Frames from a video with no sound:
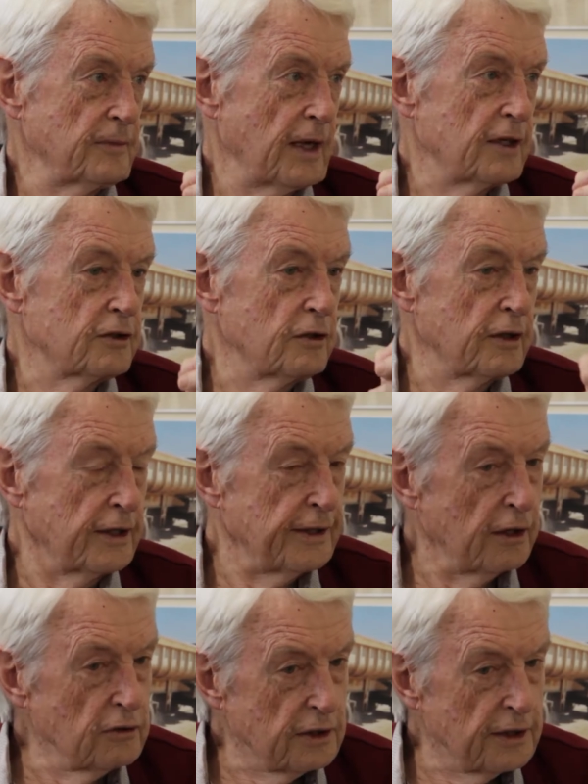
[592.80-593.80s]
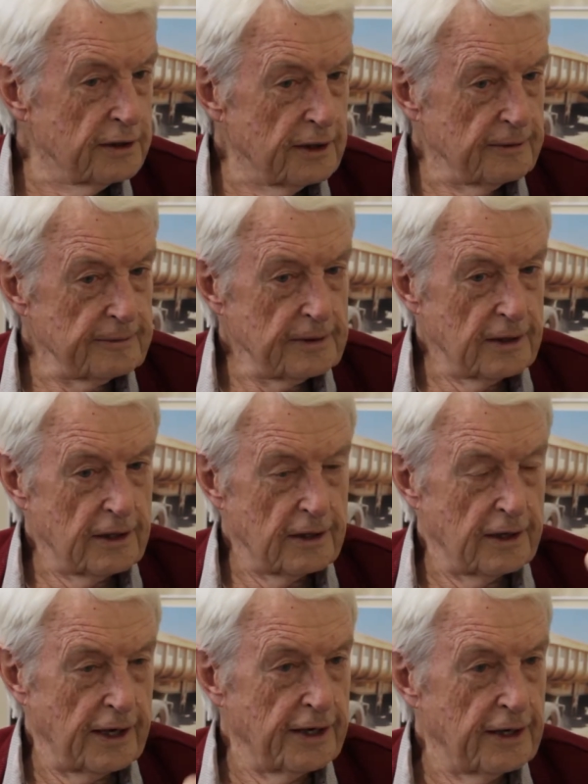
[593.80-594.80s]
And so they don't get a
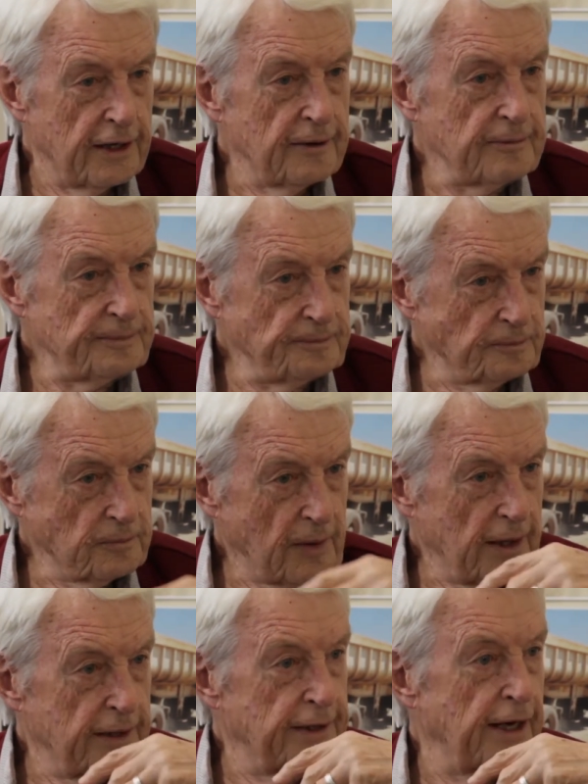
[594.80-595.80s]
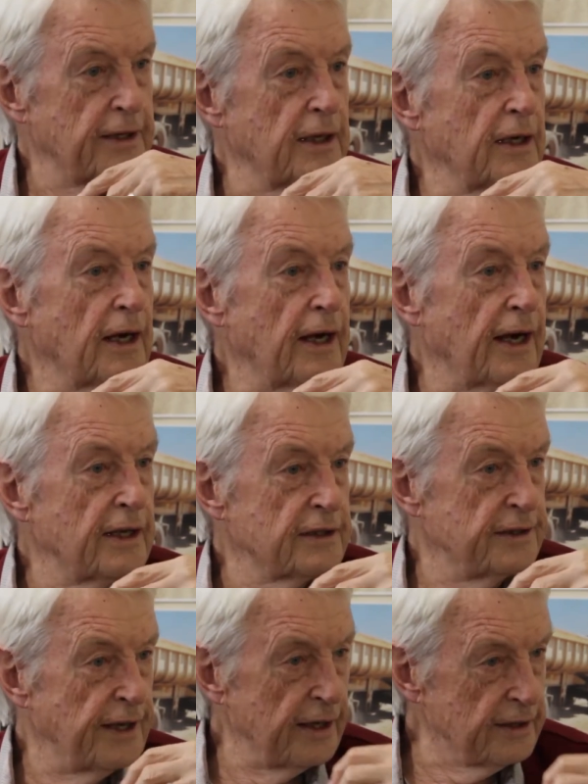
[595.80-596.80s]
layer that has
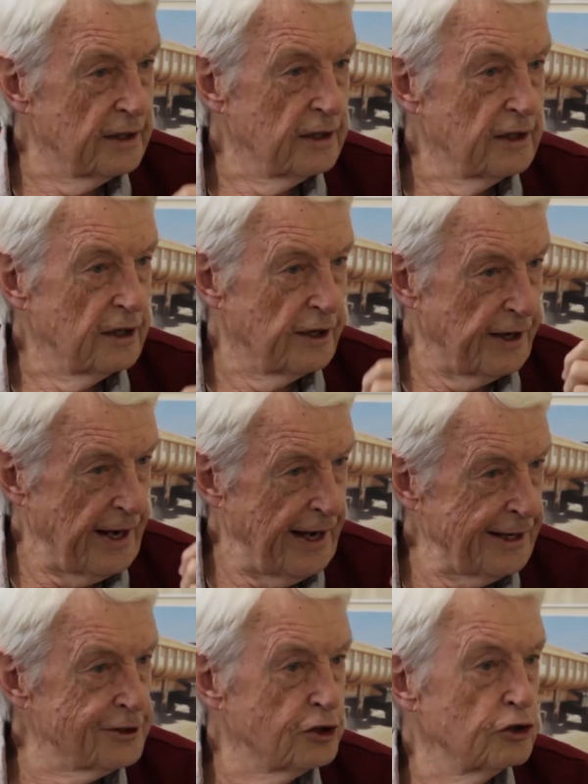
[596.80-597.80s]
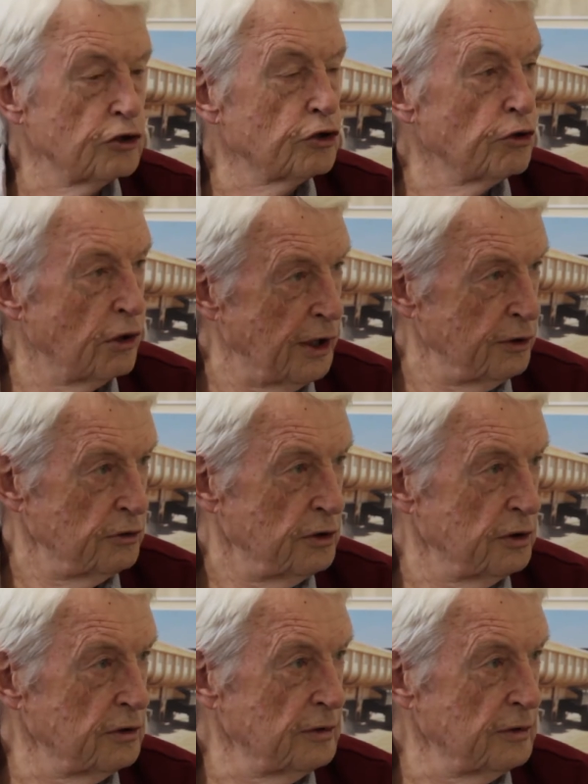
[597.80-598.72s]
that reaction to load.